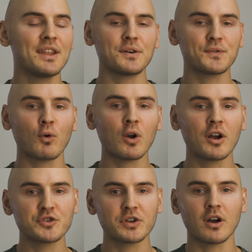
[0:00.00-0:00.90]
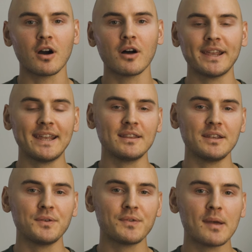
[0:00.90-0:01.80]
the 400 call in
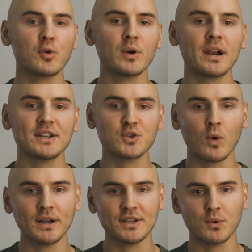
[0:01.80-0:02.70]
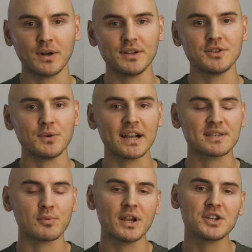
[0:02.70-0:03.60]
the February 2022
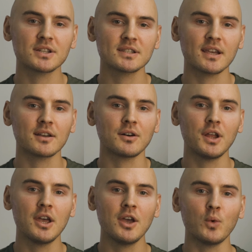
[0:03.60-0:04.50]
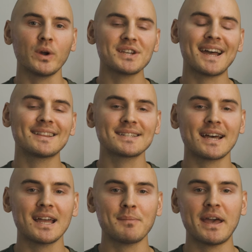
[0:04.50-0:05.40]
expiration cycle, which at the
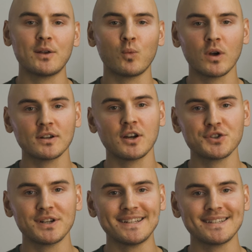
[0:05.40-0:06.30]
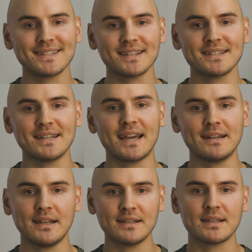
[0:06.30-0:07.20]
time had
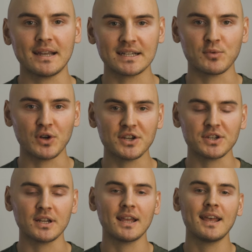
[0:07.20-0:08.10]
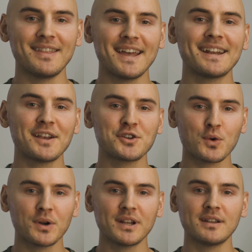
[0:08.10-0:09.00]
169 days to expiration. Then I
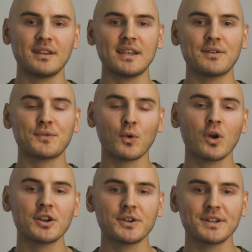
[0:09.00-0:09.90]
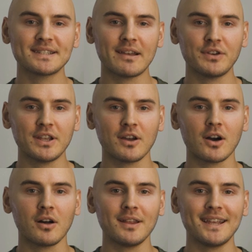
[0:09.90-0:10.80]
shorted the 470
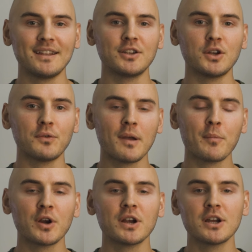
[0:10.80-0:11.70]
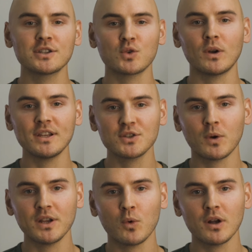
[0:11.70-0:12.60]
call in the November
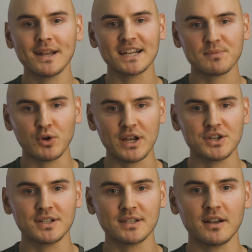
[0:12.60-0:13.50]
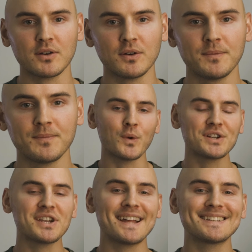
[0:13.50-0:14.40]
2021 expiration cycle,
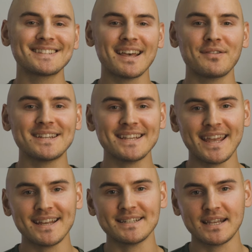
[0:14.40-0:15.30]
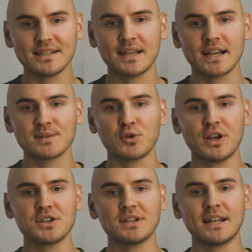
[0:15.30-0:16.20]
which had 78 days to
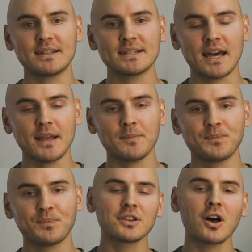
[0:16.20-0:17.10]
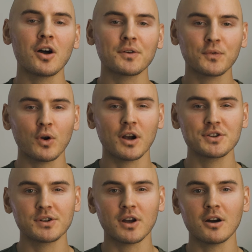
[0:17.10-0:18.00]
expiration at the time. long
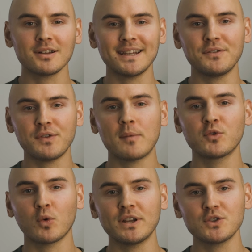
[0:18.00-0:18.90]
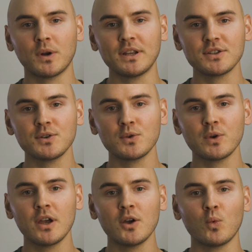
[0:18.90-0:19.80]
400 call in Feb 2022
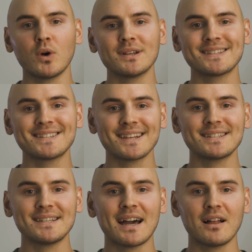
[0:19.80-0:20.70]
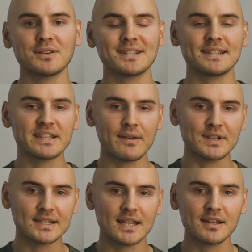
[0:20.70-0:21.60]
was
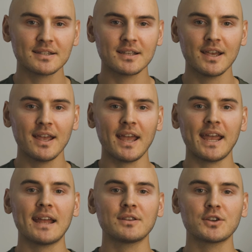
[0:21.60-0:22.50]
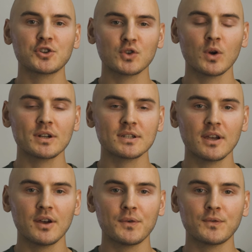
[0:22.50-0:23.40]
$60.07, and the short
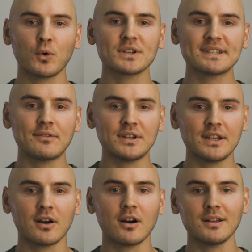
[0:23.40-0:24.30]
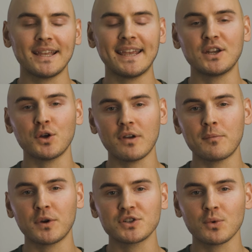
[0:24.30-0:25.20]
470 call in
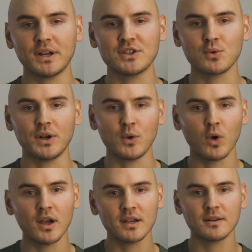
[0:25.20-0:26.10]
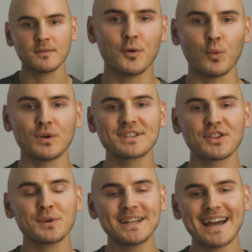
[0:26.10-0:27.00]
November 2021 was
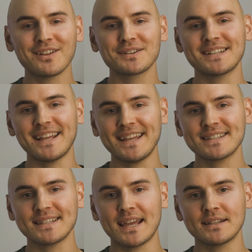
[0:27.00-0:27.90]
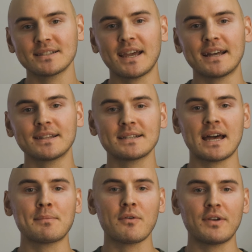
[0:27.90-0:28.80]
$3.08 at the
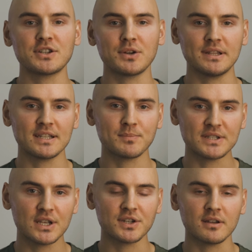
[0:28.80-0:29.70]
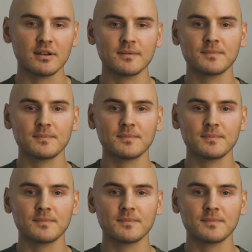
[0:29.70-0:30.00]
time of entering this position.